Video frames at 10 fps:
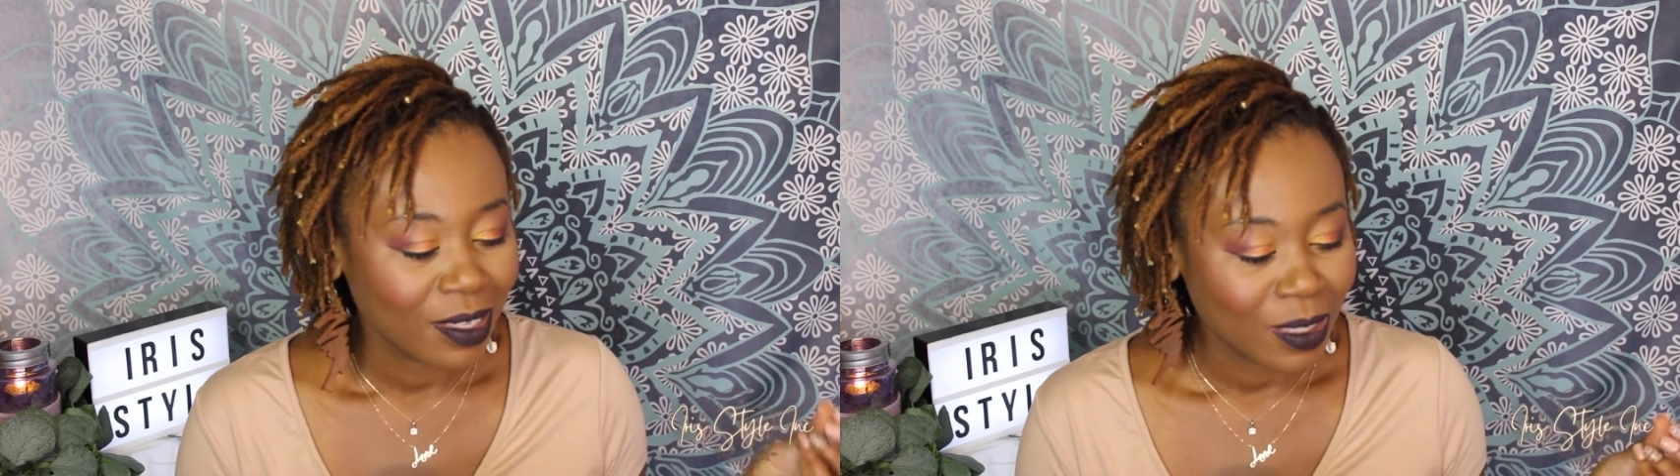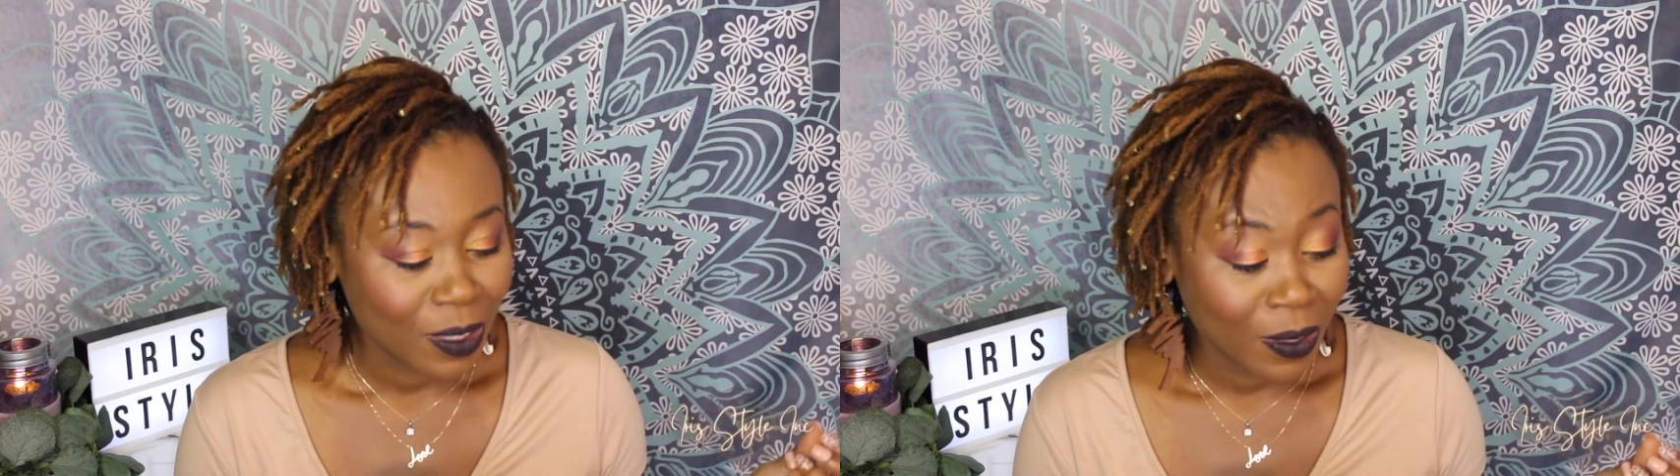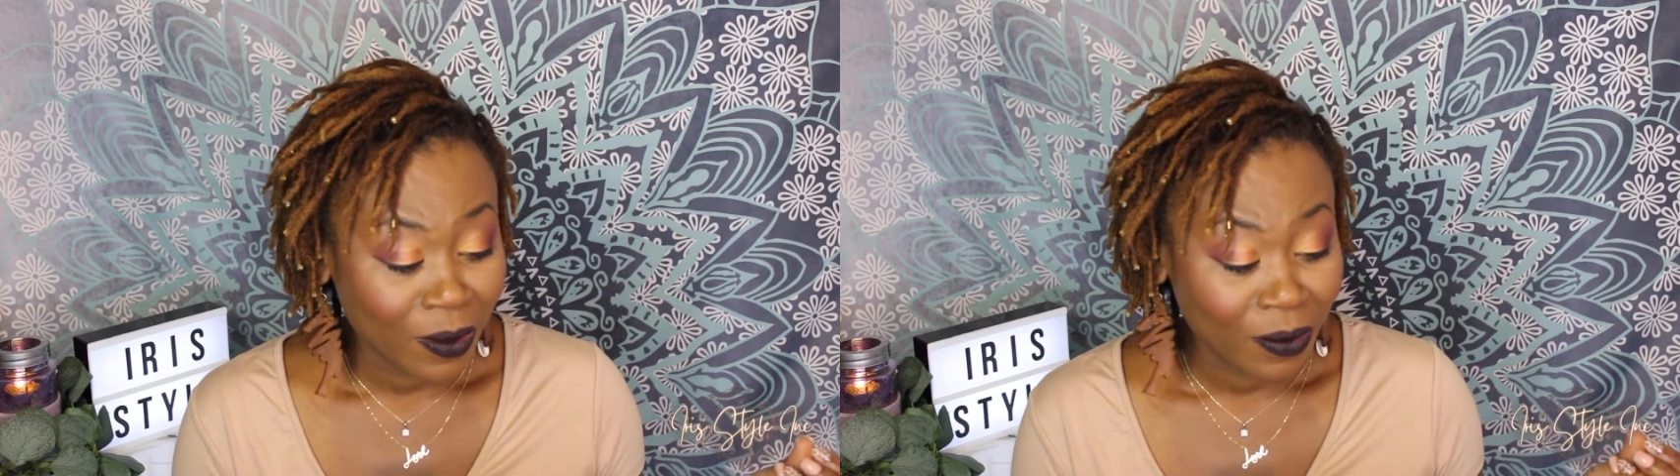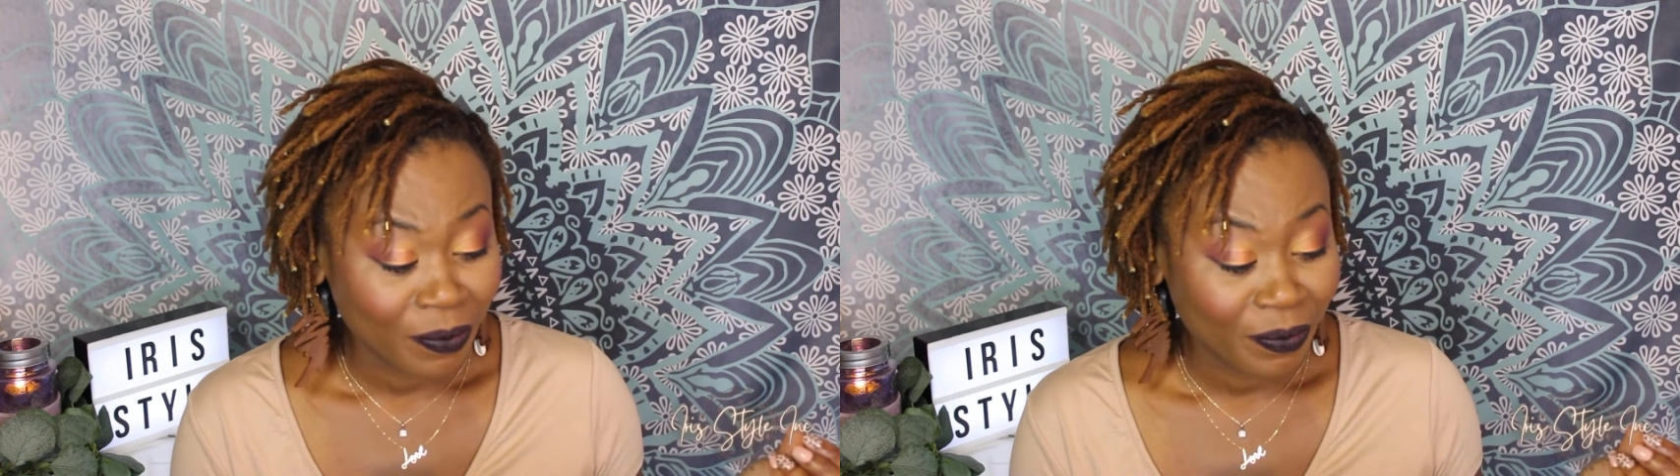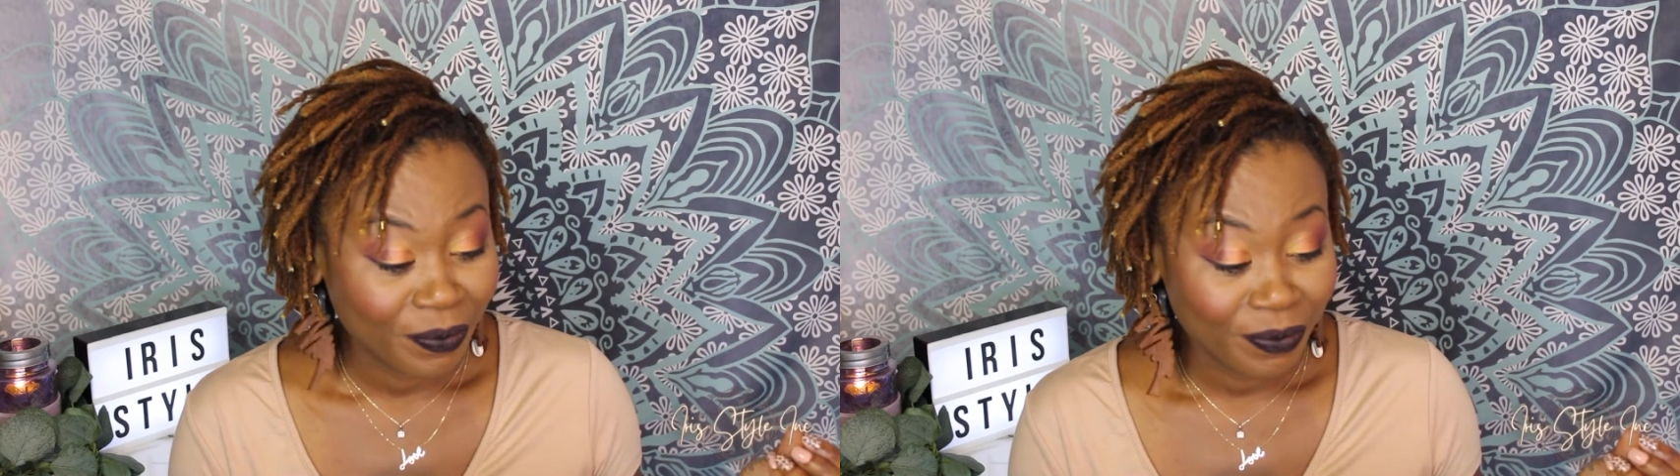
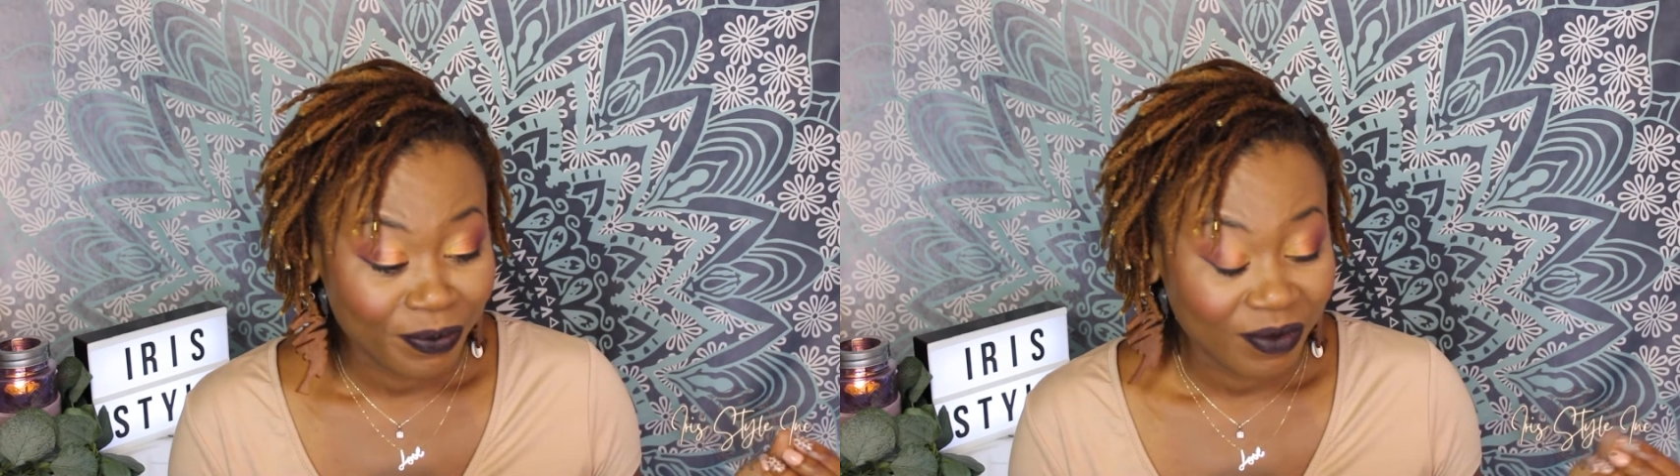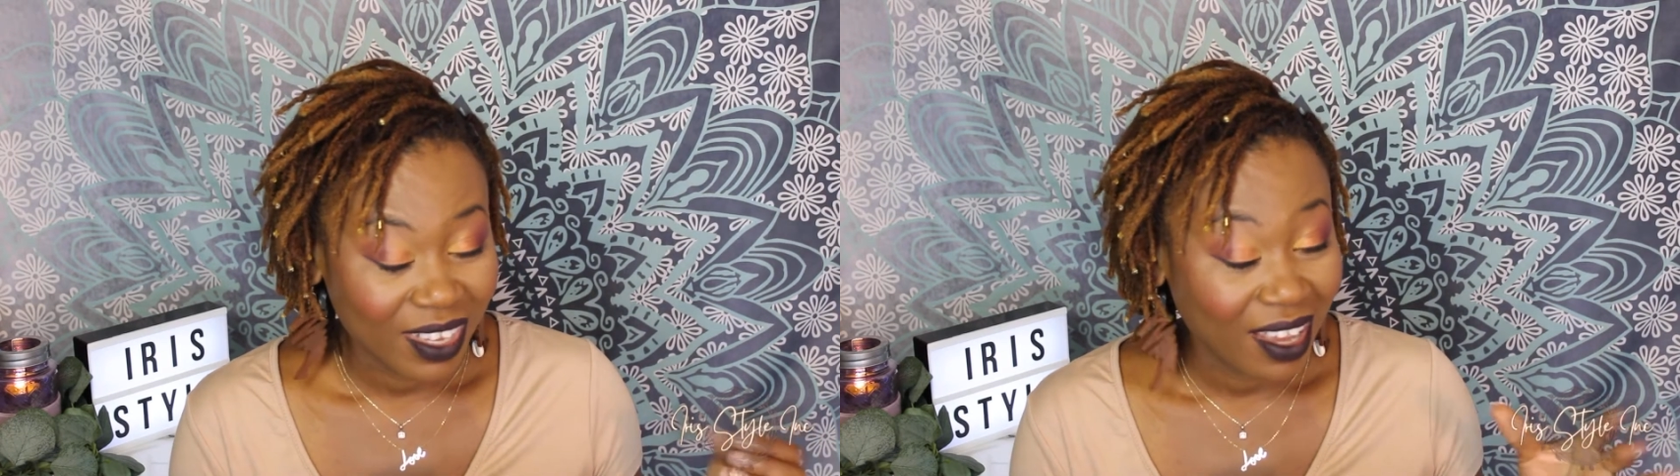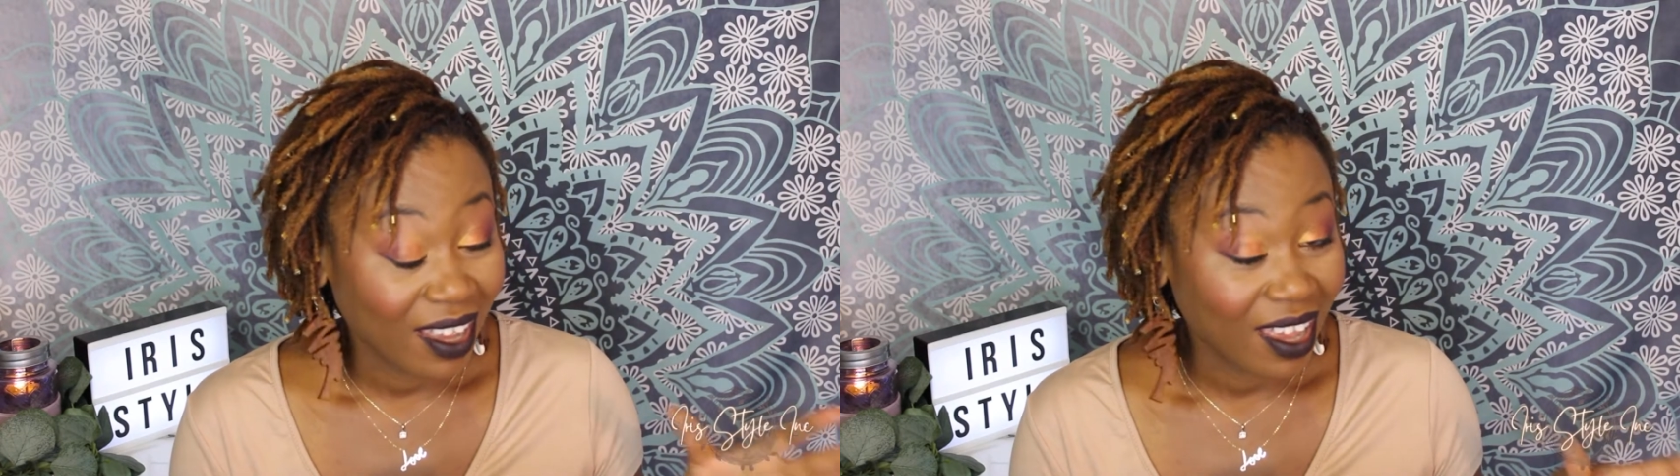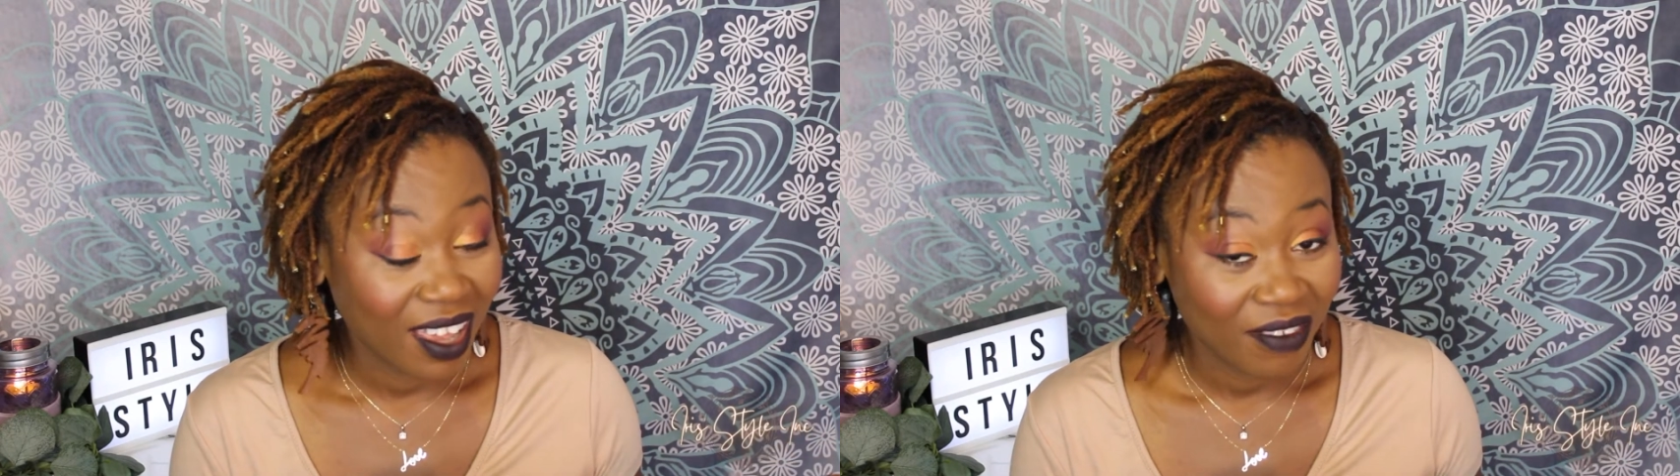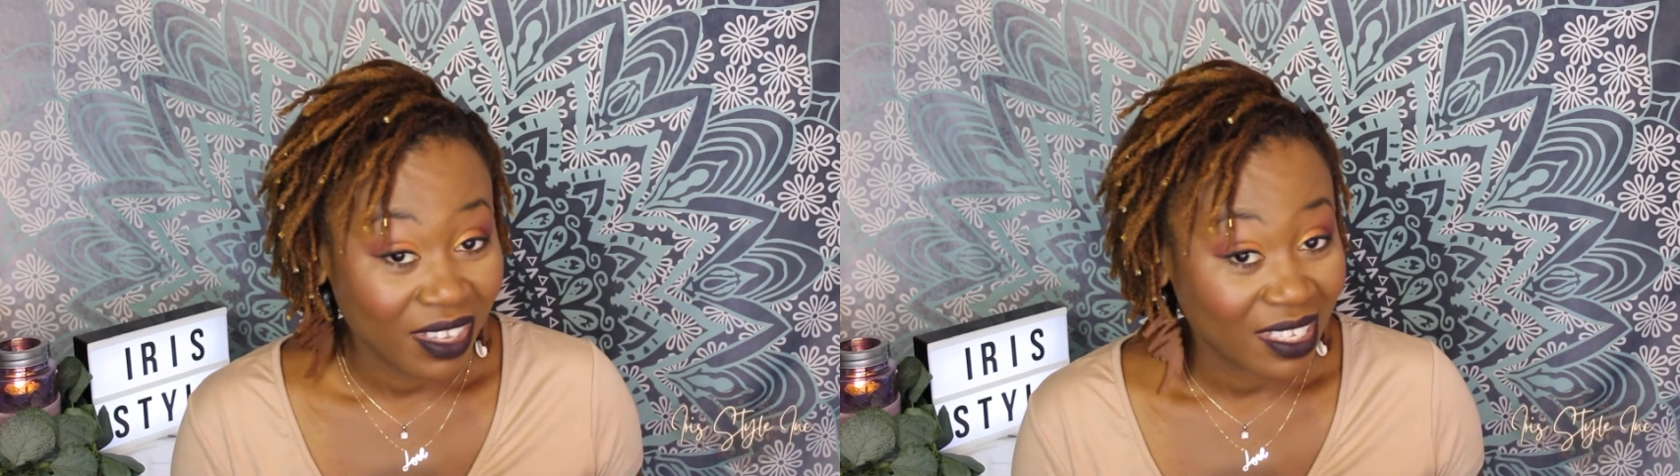So I
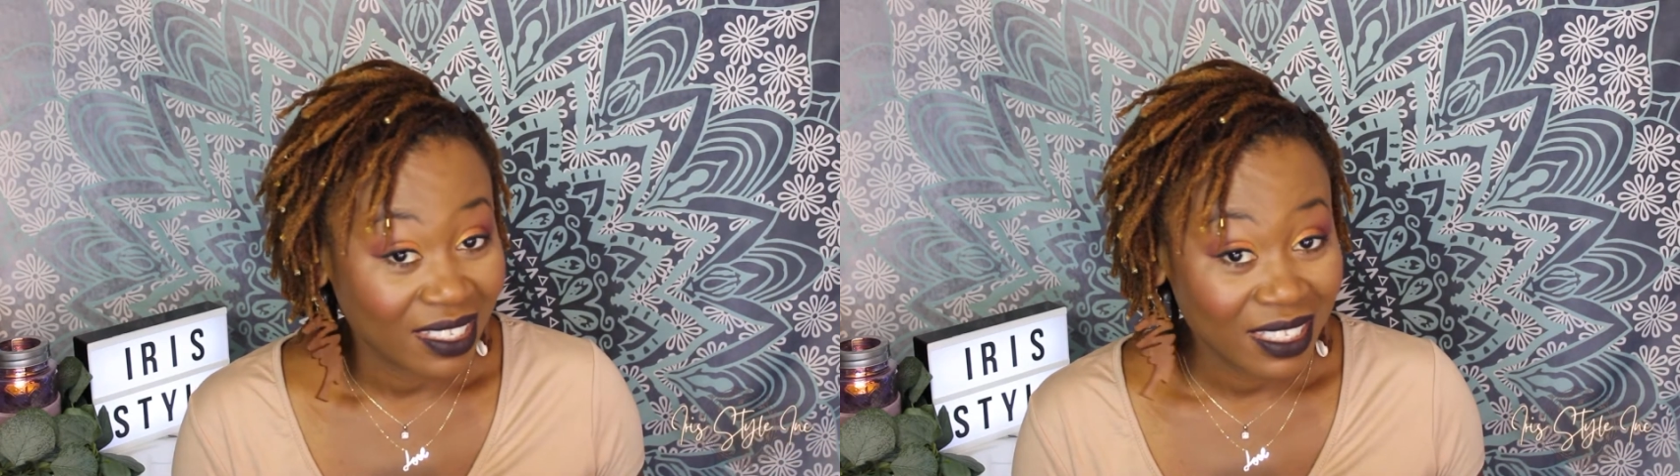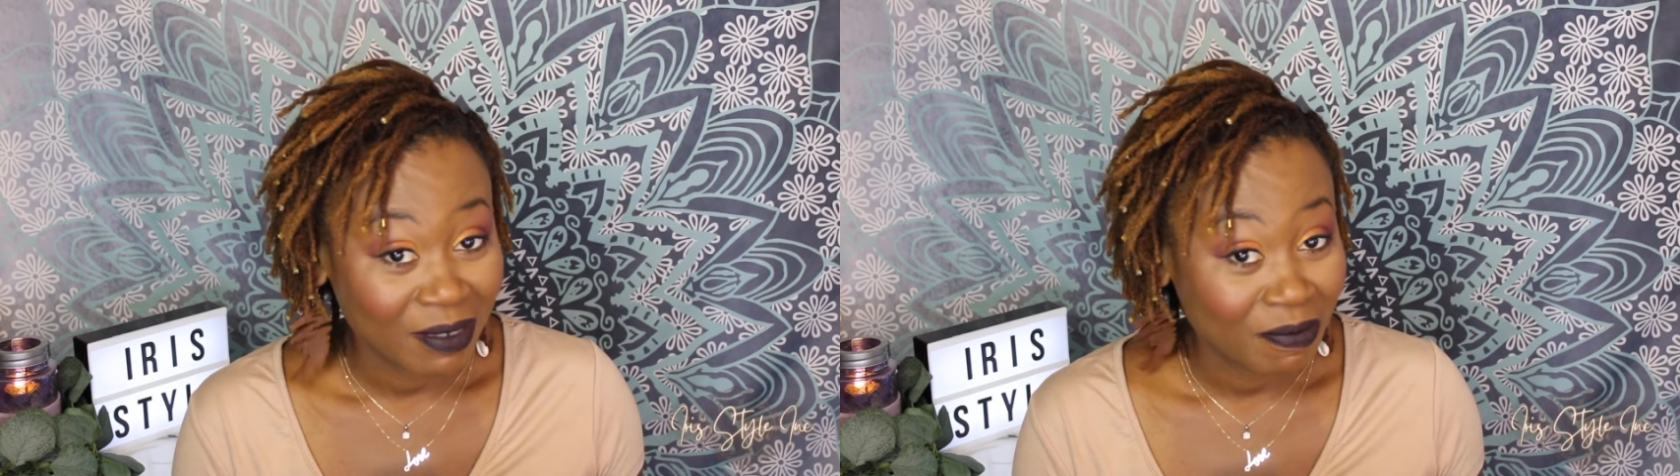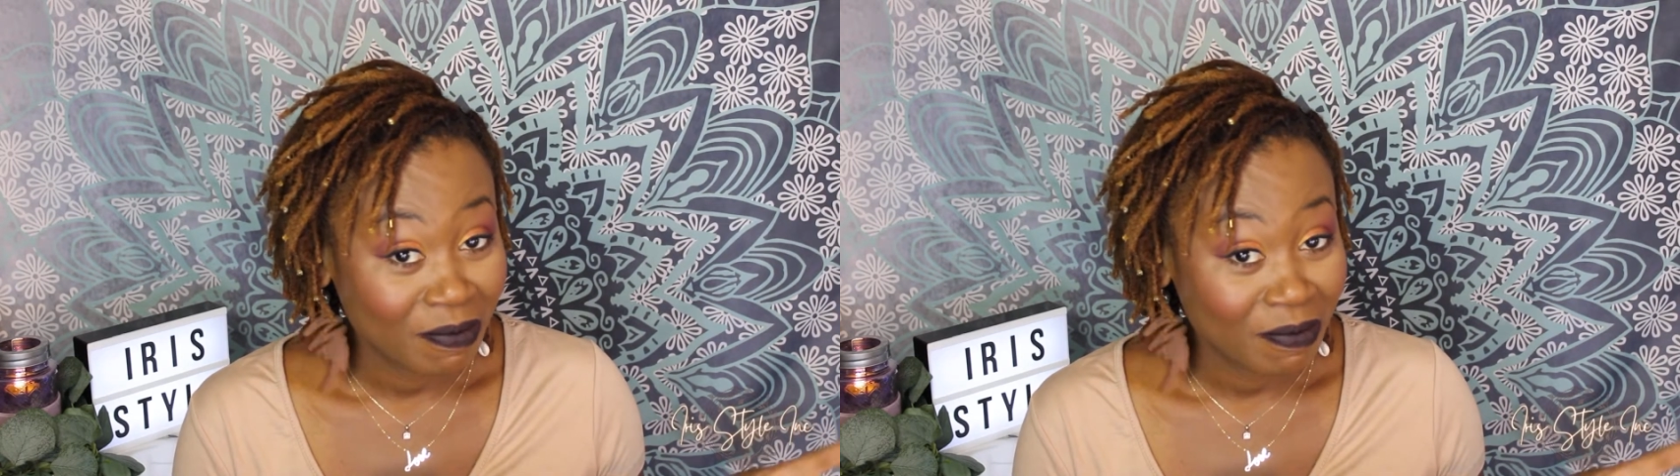haven't